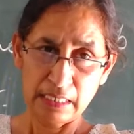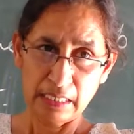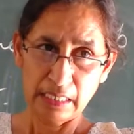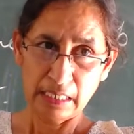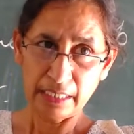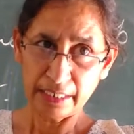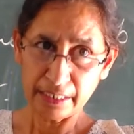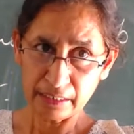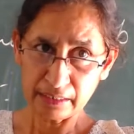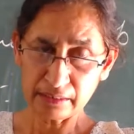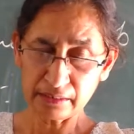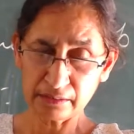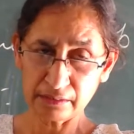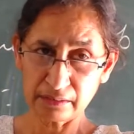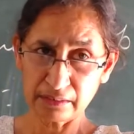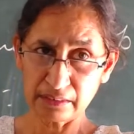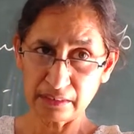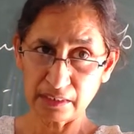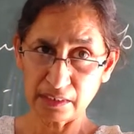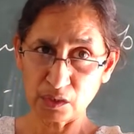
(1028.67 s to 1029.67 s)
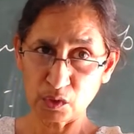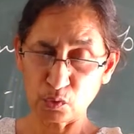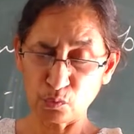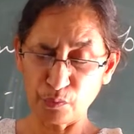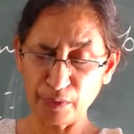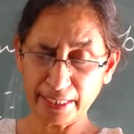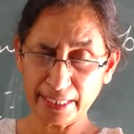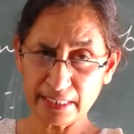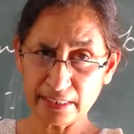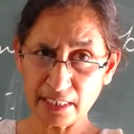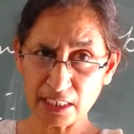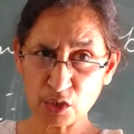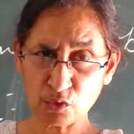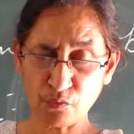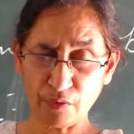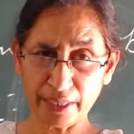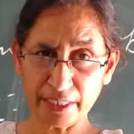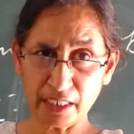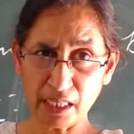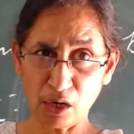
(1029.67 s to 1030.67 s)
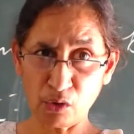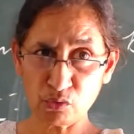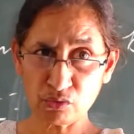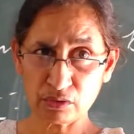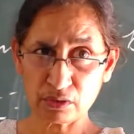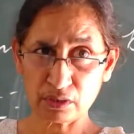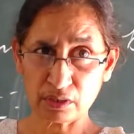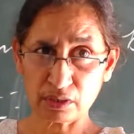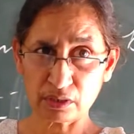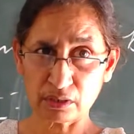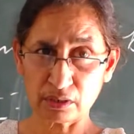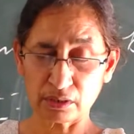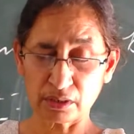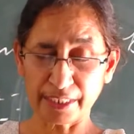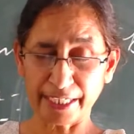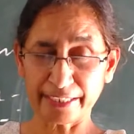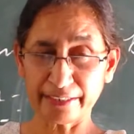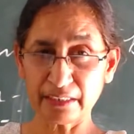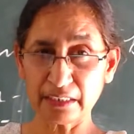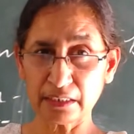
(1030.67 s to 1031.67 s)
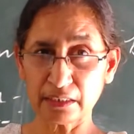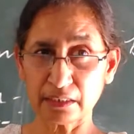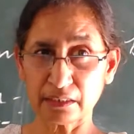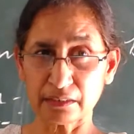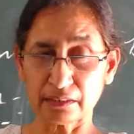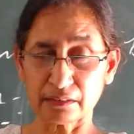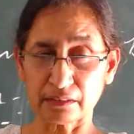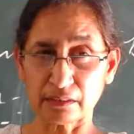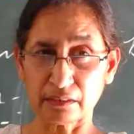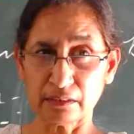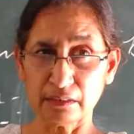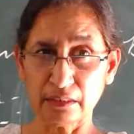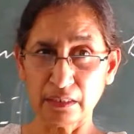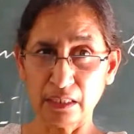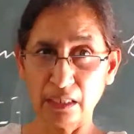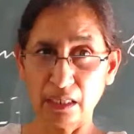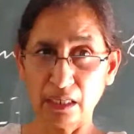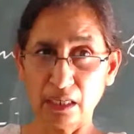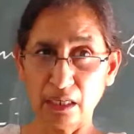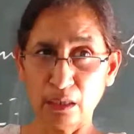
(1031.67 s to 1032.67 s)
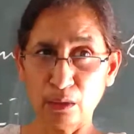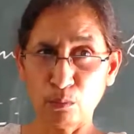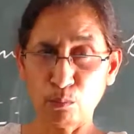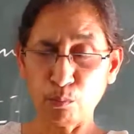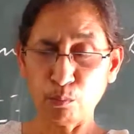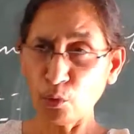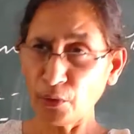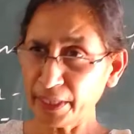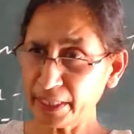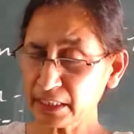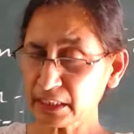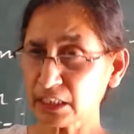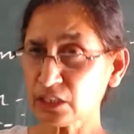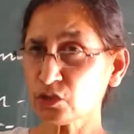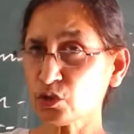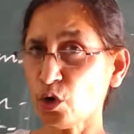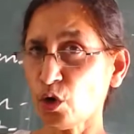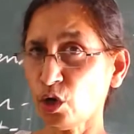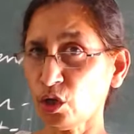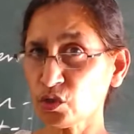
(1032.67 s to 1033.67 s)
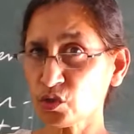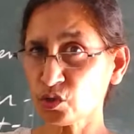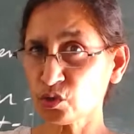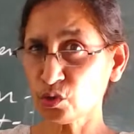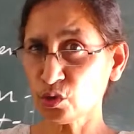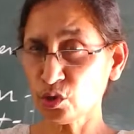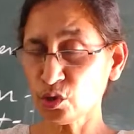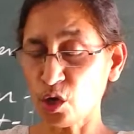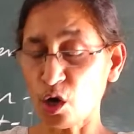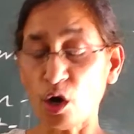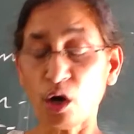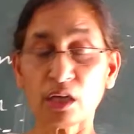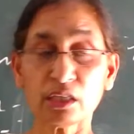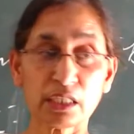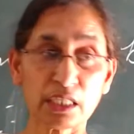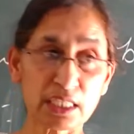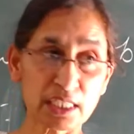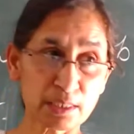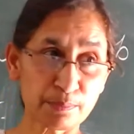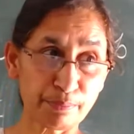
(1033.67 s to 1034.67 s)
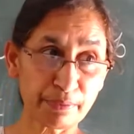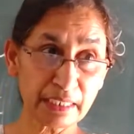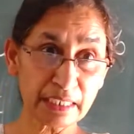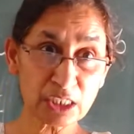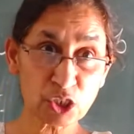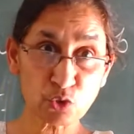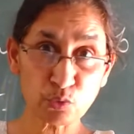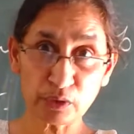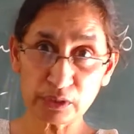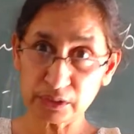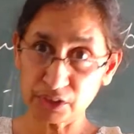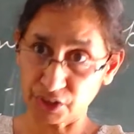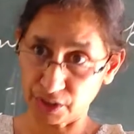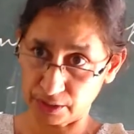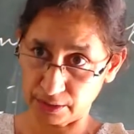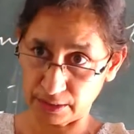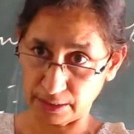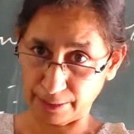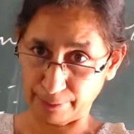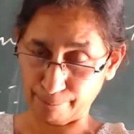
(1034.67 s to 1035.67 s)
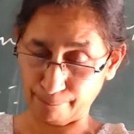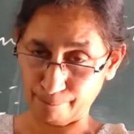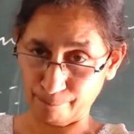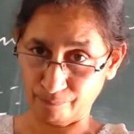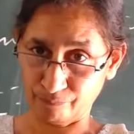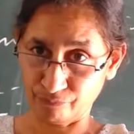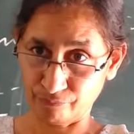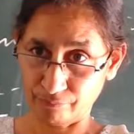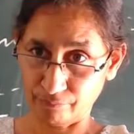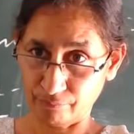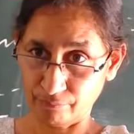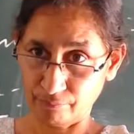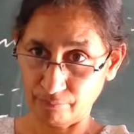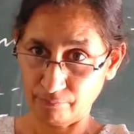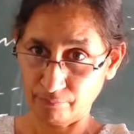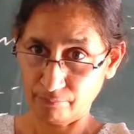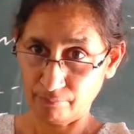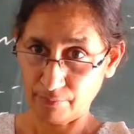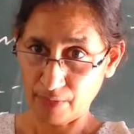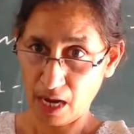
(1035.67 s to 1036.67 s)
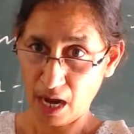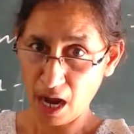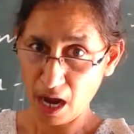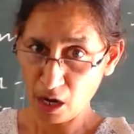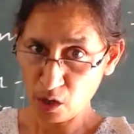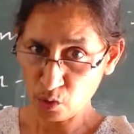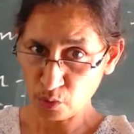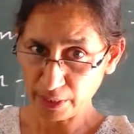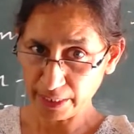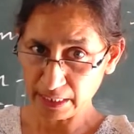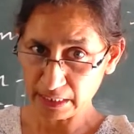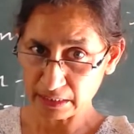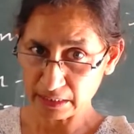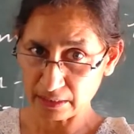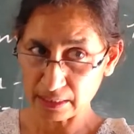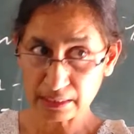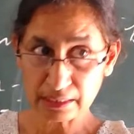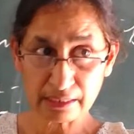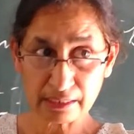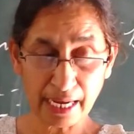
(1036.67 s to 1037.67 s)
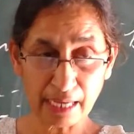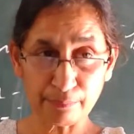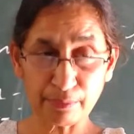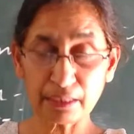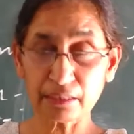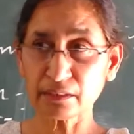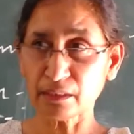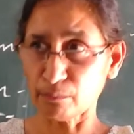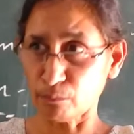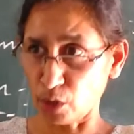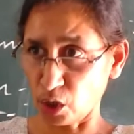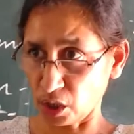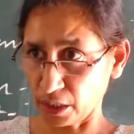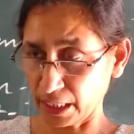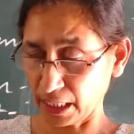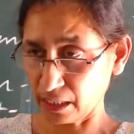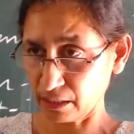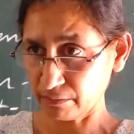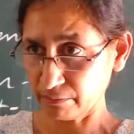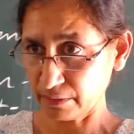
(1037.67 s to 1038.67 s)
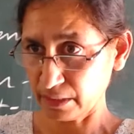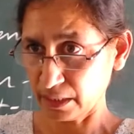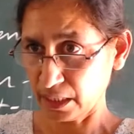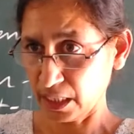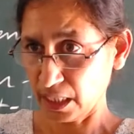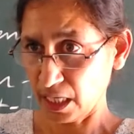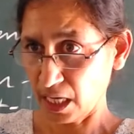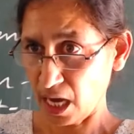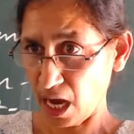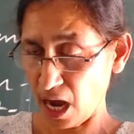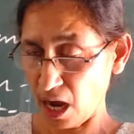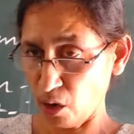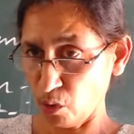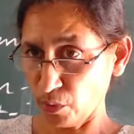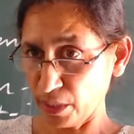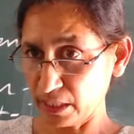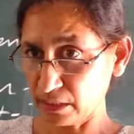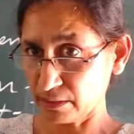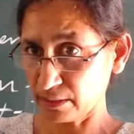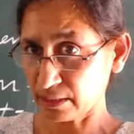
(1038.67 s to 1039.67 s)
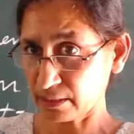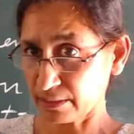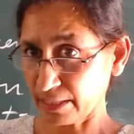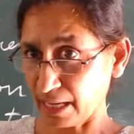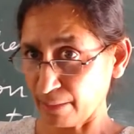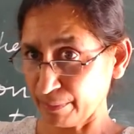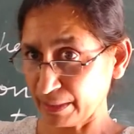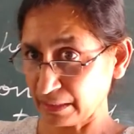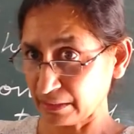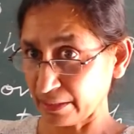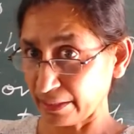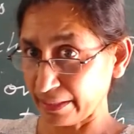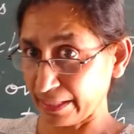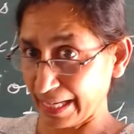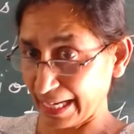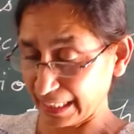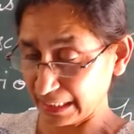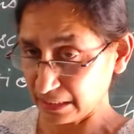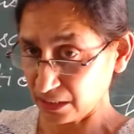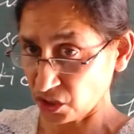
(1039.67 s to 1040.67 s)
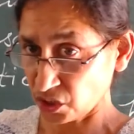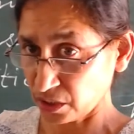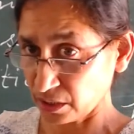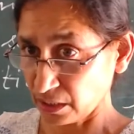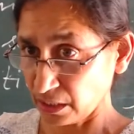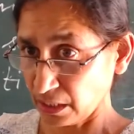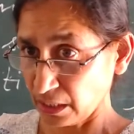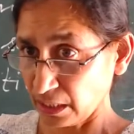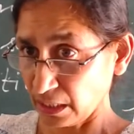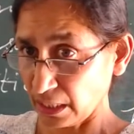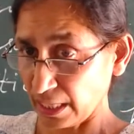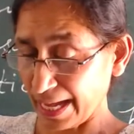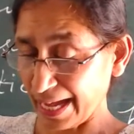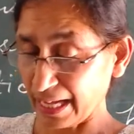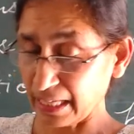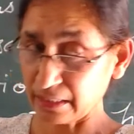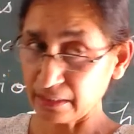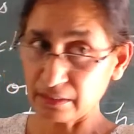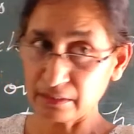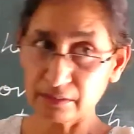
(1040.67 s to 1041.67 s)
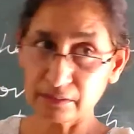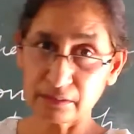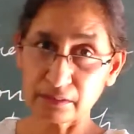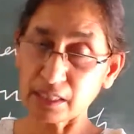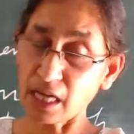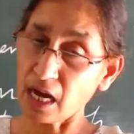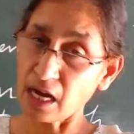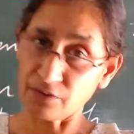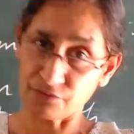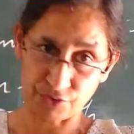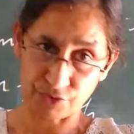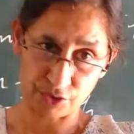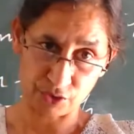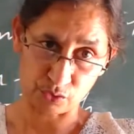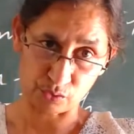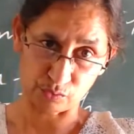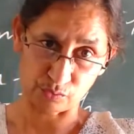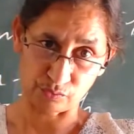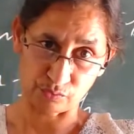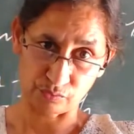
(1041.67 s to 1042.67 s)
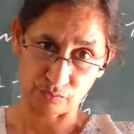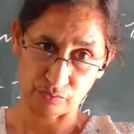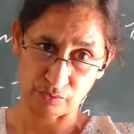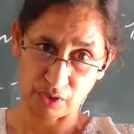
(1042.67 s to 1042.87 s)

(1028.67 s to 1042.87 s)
Here we can just find out that the poet is also on his spiritual journey. How he is describing the morning, how he is describing the night and the afternoon.